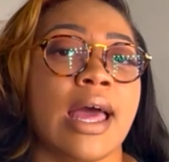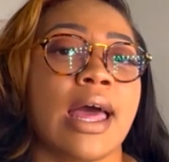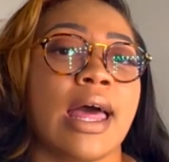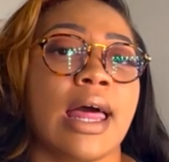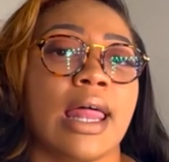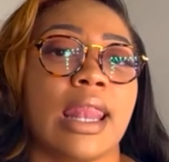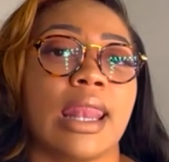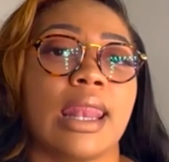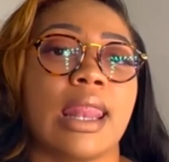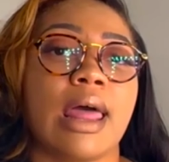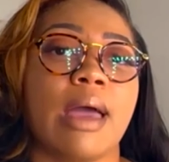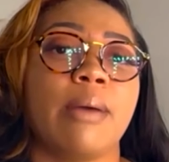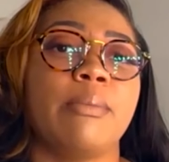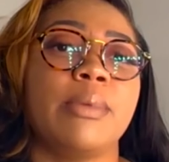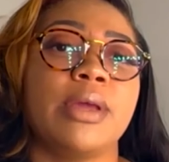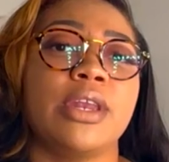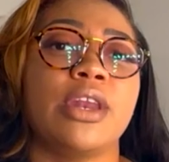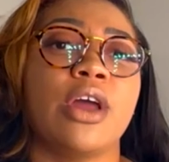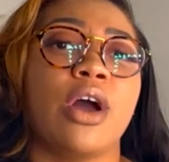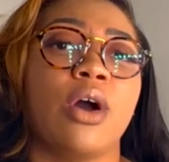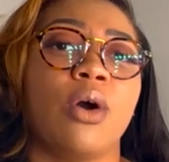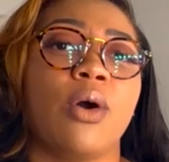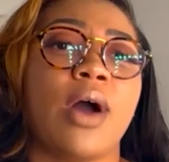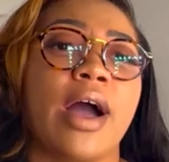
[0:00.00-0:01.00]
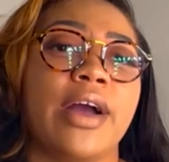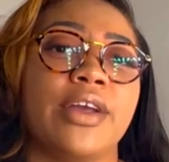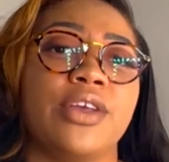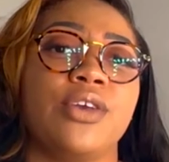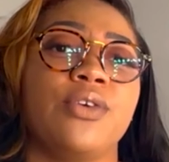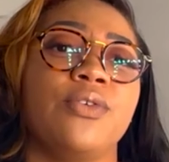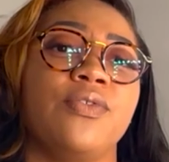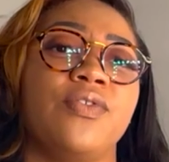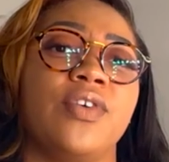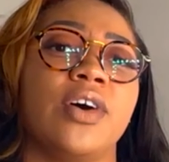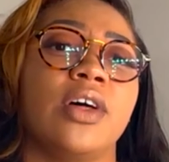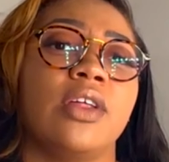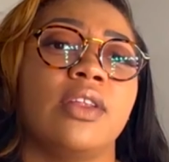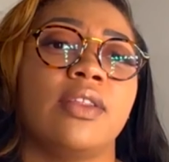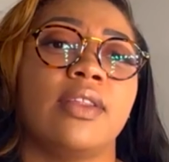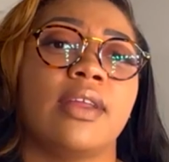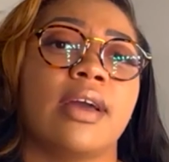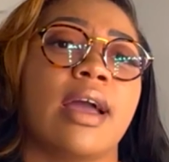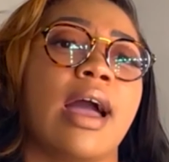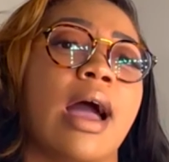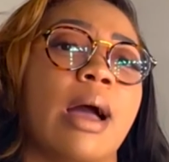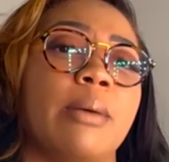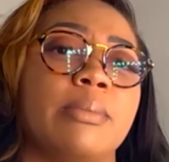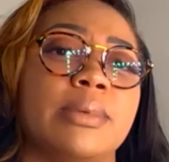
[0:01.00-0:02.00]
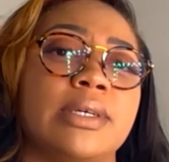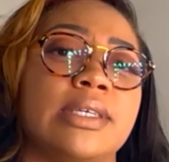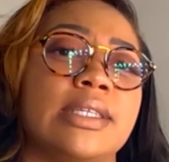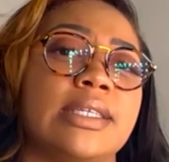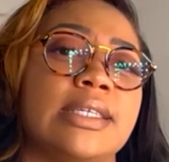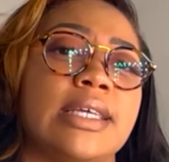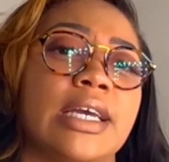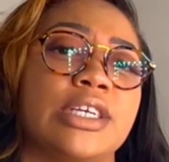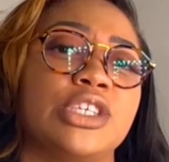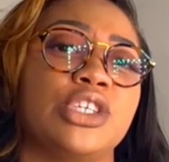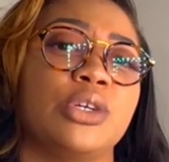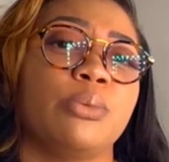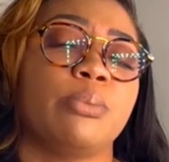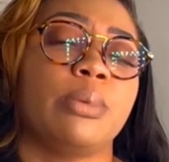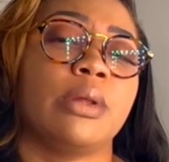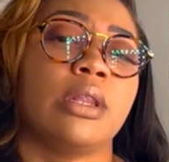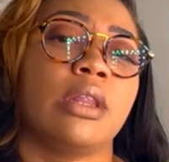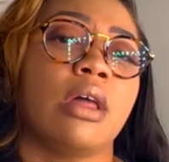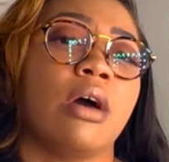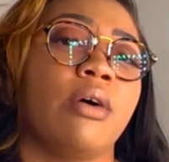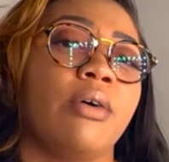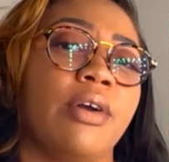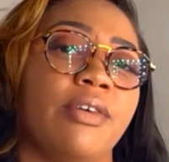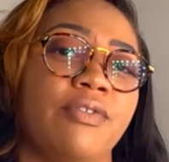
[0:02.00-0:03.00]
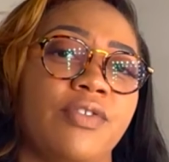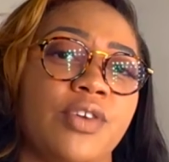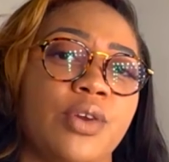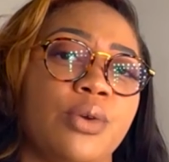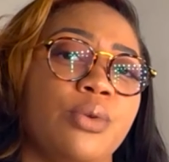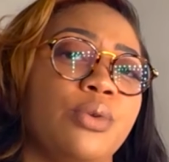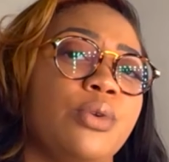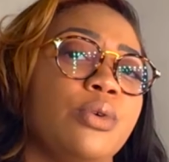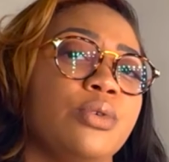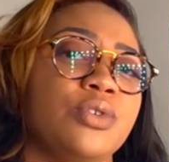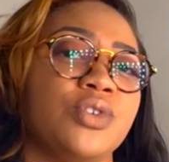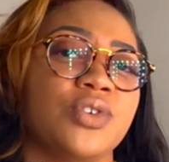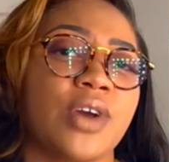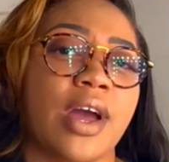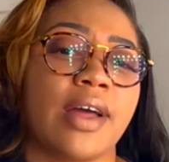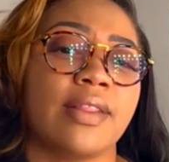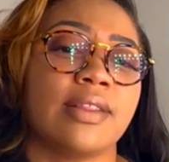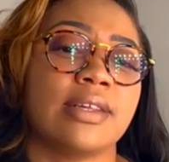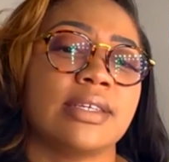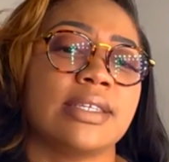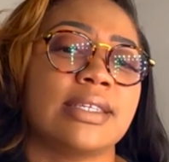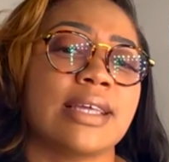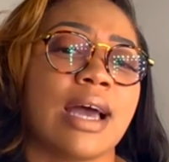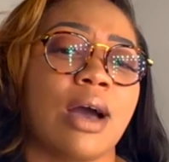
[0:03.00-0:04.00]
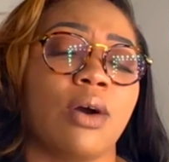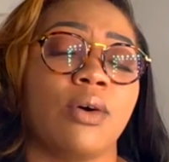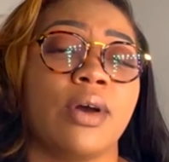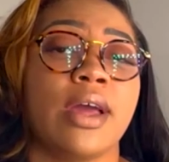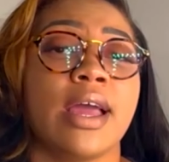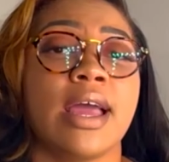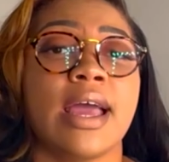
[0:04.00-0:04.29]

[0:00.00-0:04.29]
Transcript: Let me know how you feel in the comment section below if you do try this out.